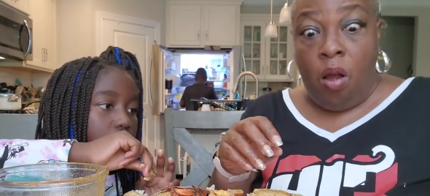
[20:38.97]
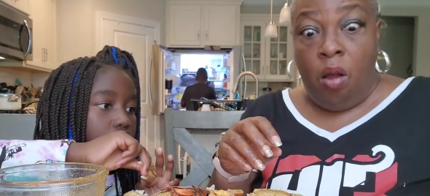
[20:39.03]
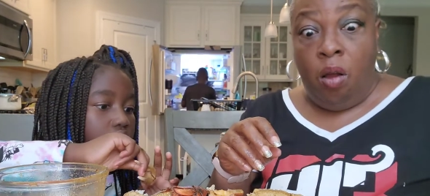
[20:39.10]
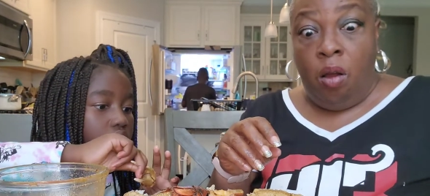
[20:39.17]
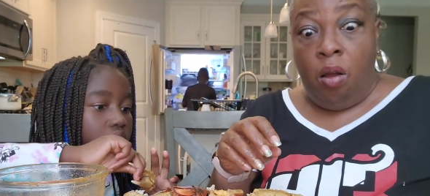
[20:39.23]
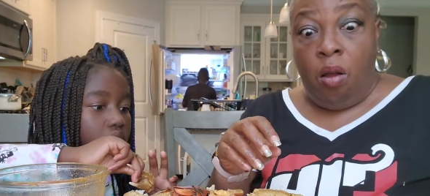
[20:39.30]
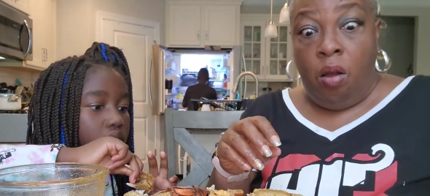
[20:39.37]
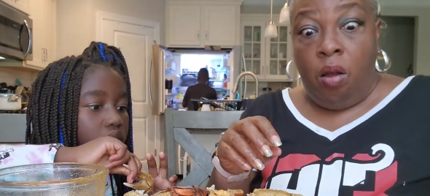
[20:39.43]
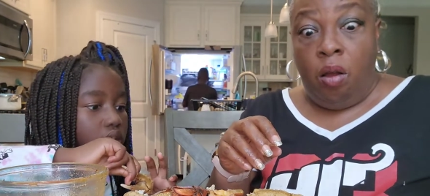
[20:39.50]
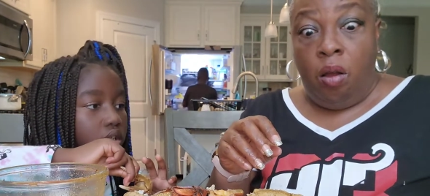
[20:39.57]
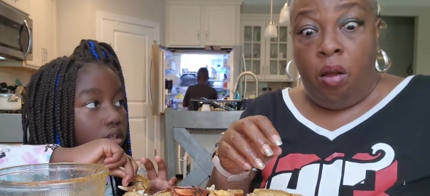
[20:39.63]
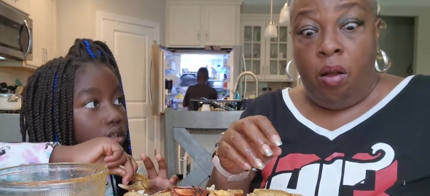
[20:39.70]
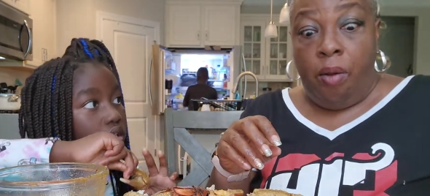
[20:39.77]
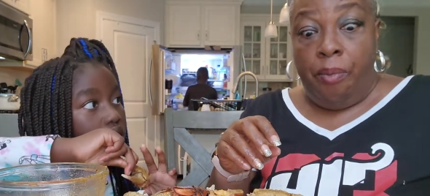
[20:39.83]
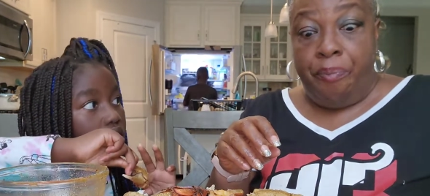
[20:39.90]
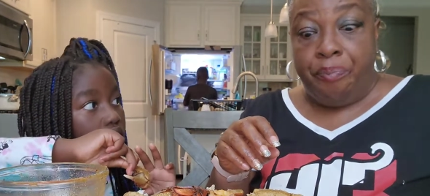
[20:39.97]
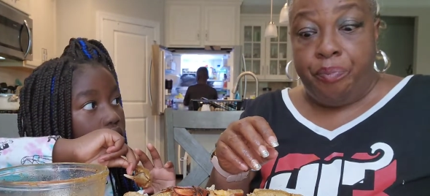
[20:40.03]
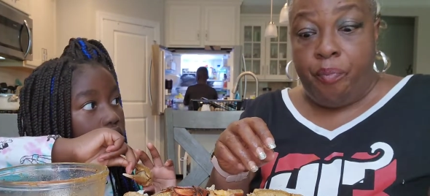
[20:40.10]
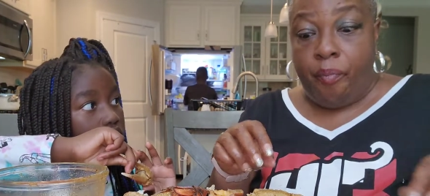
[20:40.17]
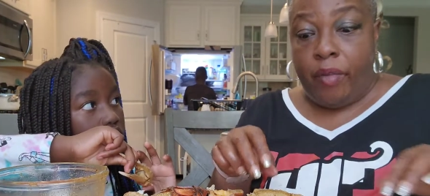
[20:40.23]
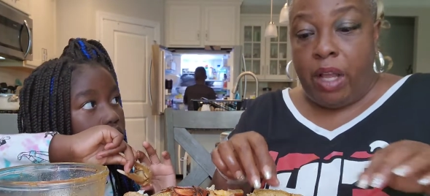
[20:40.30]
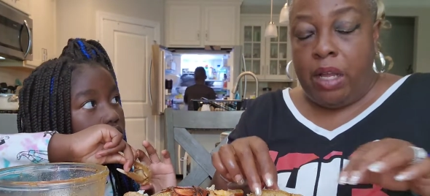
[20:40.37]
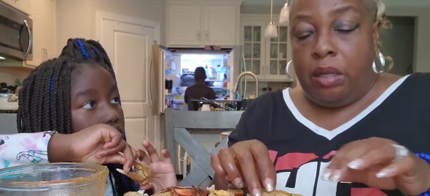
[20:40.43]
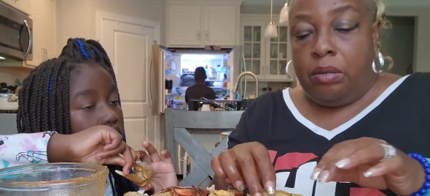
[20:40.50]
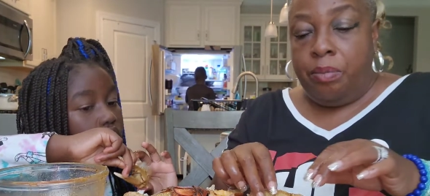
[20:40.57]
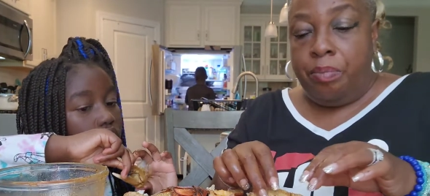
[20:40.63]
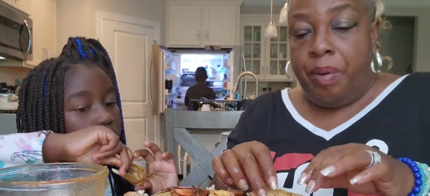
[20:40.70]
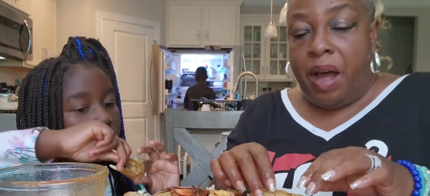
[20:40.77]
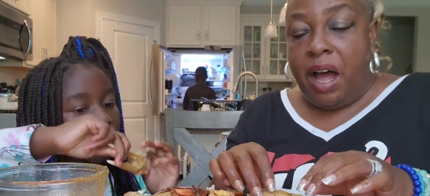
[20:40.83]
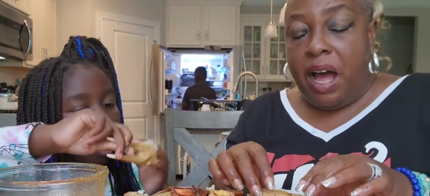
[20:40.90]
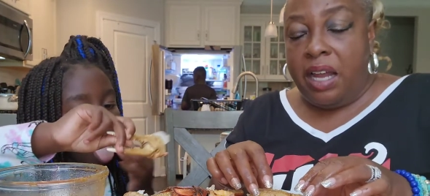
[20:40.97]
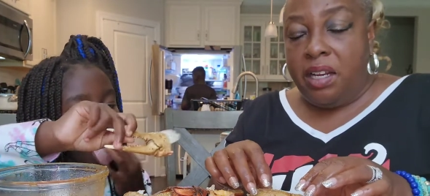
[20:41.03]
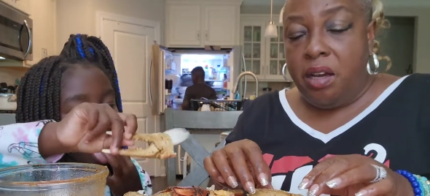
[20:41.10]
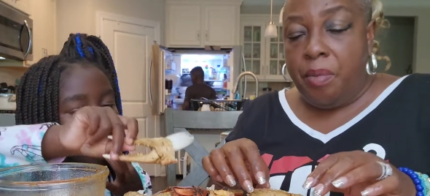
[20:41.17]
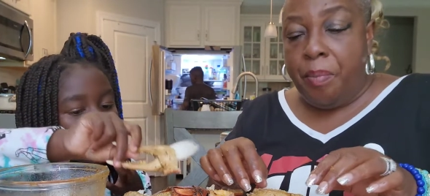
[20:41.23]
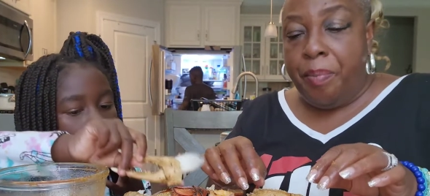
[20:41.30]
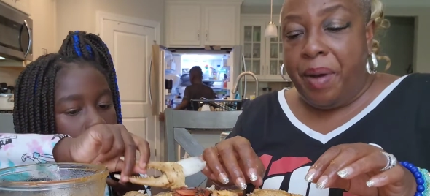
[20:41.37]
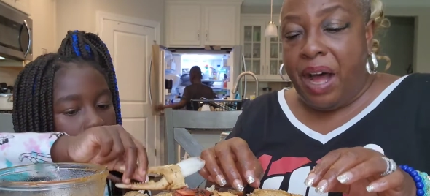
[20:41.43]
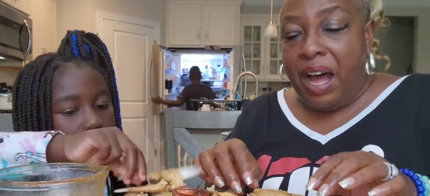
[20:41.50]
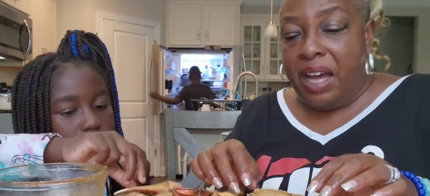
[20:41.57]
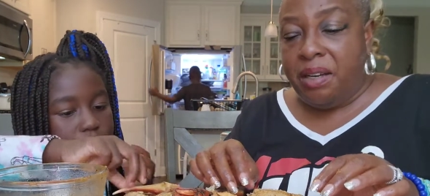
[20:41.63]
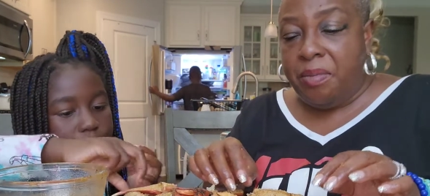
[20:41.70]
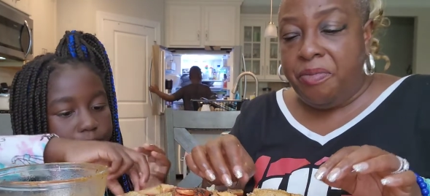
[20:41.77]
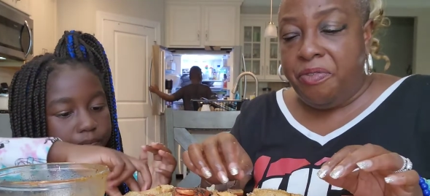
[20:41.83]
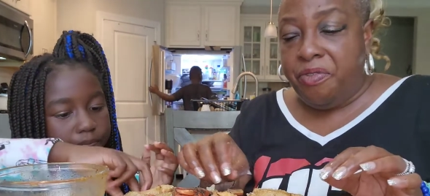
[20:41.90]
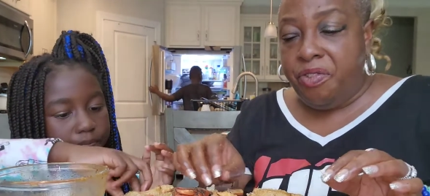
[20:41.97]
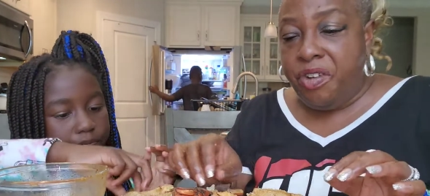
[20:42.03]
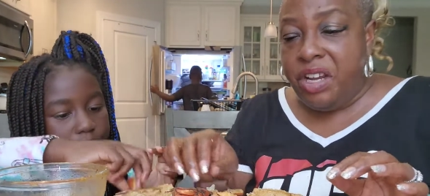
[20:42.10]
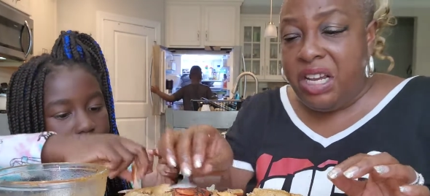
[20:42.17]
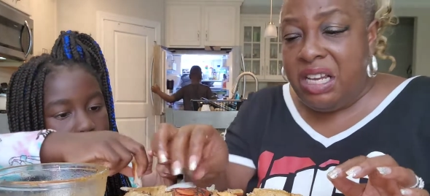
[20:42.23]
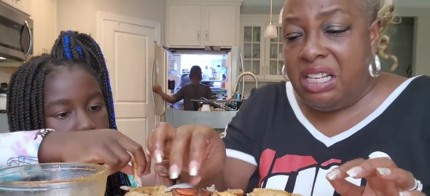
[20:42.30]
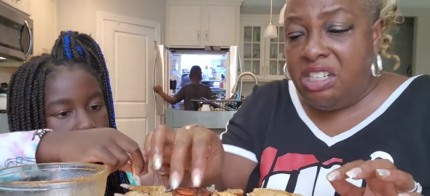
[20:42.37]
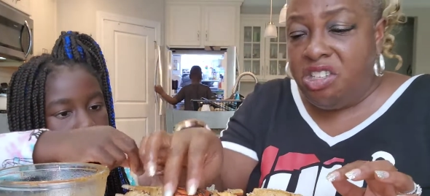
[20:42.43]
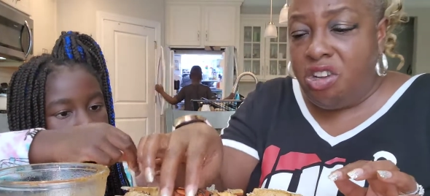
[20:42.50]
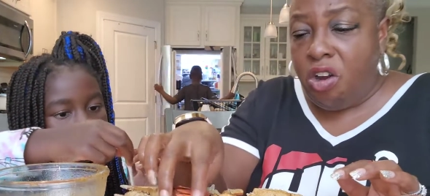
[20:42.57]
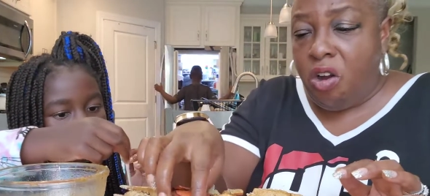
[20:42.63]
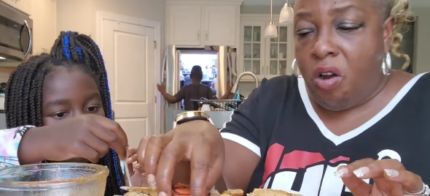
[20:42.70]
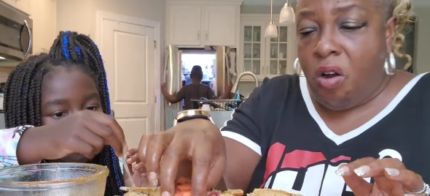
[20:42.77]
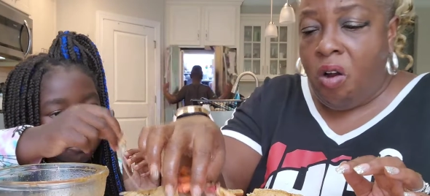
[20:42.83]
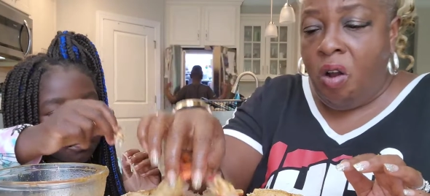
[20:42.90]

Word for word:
Speaker 1: I don't see any sausage. Bottom, bottom freezer.